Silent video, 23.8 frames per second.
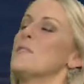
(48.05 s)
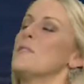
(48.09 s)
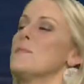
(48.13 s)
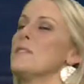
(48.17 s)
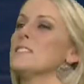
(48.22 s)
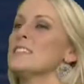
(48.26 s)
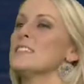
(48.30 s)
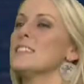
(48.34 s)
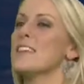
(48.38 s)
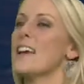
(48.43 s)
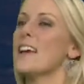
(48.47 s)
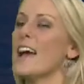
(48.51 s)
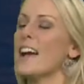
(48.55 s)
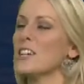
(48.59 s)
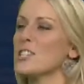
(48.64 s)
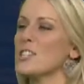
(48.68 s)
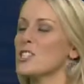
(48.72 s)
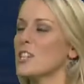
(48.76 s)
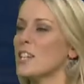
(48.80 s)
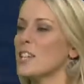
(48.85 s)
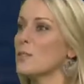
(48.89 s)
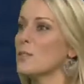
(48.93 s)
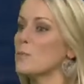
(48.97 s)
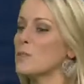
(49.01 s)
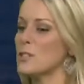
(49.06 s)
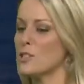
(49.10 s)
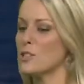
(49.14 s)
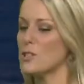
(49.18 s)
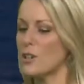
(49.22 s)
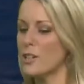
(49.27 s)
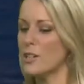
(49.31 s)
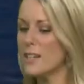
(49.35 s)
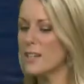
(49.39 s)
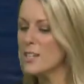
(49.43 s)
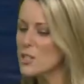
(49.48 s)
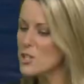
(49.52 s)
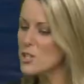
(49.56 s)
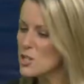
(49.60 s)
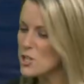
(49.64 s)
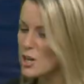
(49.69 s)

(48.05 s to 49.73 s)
Females in Action was started in